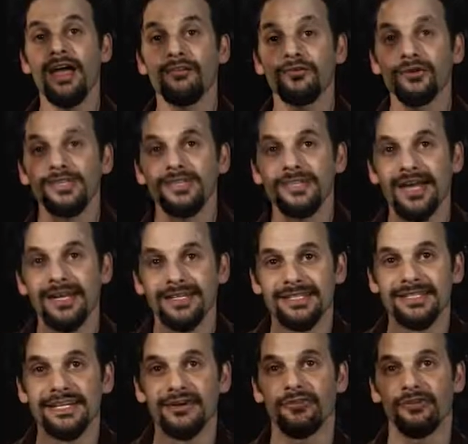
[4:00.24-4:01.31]
Every site is
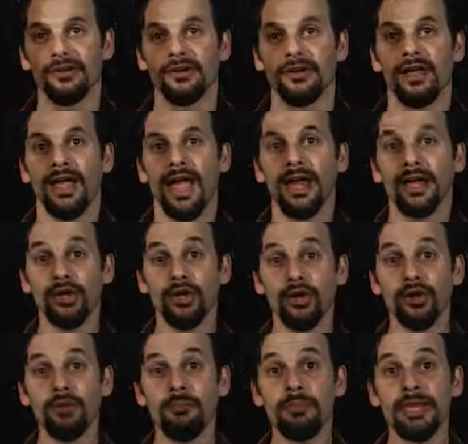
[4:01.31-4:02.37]
different, and it
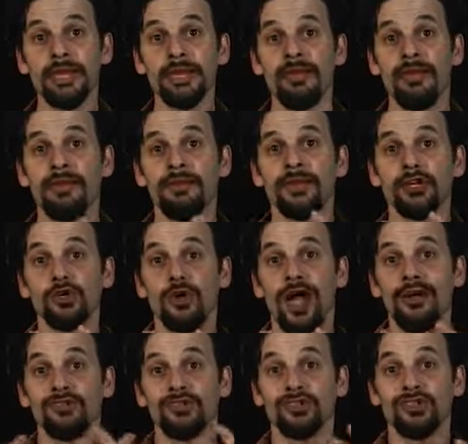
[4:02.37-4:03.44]
could be that you
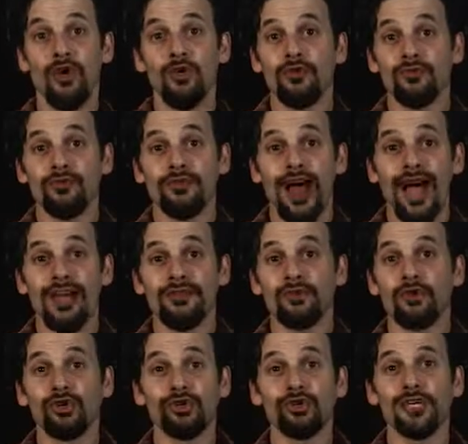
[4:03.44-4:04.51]
have a Zone 5
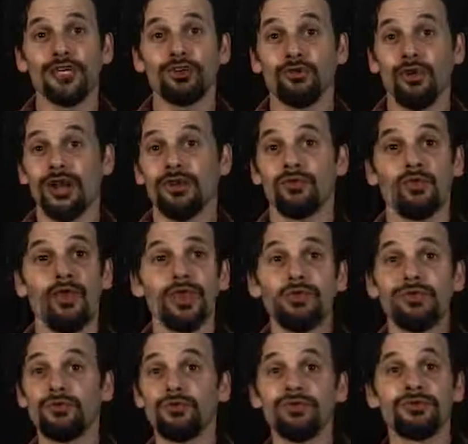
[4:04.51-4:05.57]
creek running right
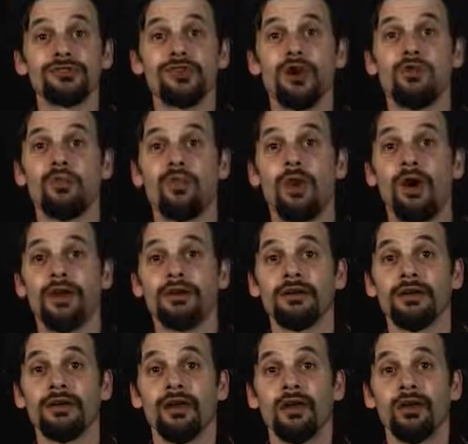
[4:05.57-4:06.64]
through your Zone
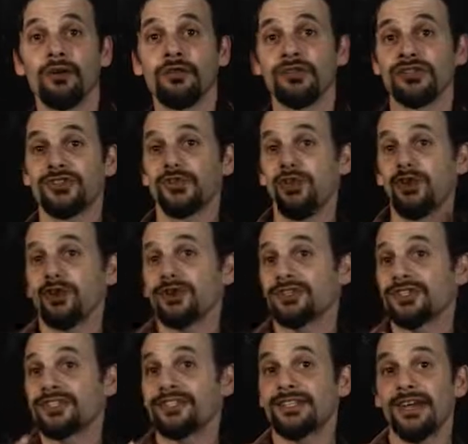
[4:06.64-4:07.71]
1, or the soils
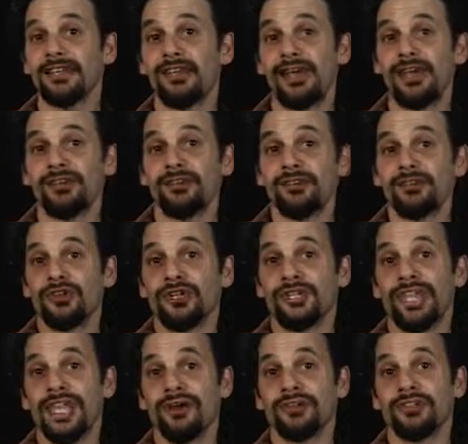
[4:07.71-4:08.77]
and sunlight could
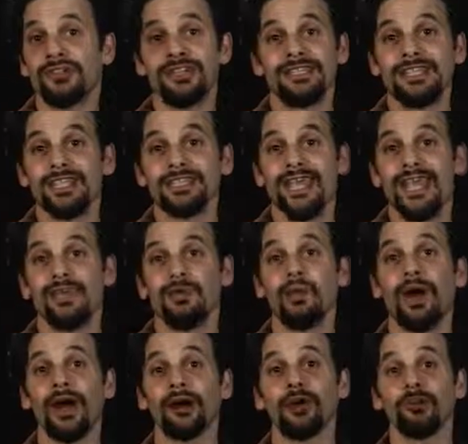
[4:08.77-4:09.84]
dictate
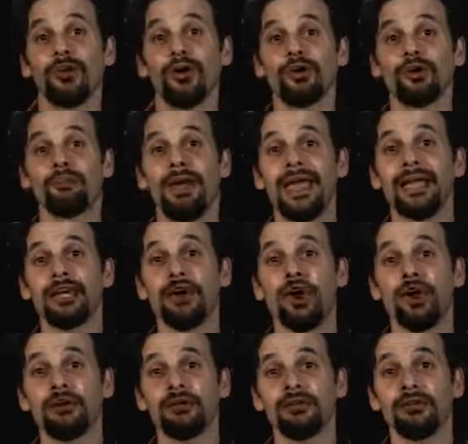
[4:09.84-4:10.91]
where you put your main
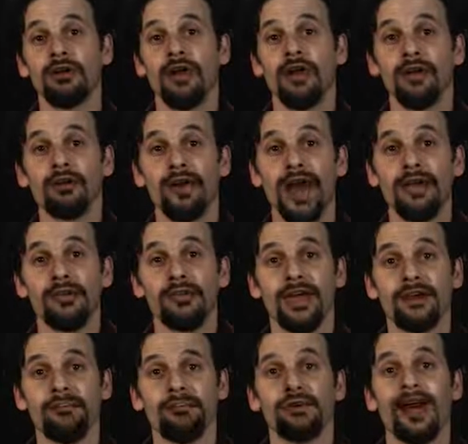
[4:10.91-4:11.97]
garden rather
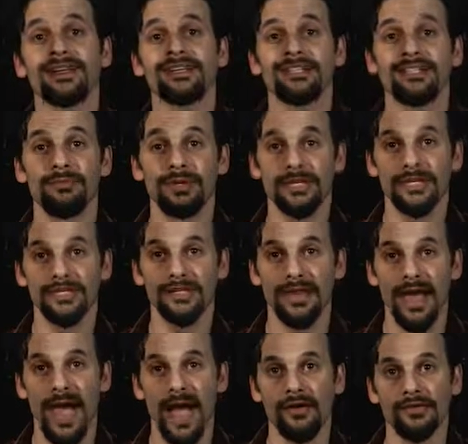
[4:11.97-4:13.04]
than proximity to
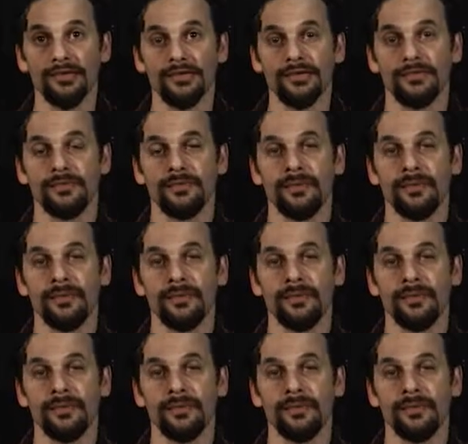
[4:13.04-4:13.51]
the house.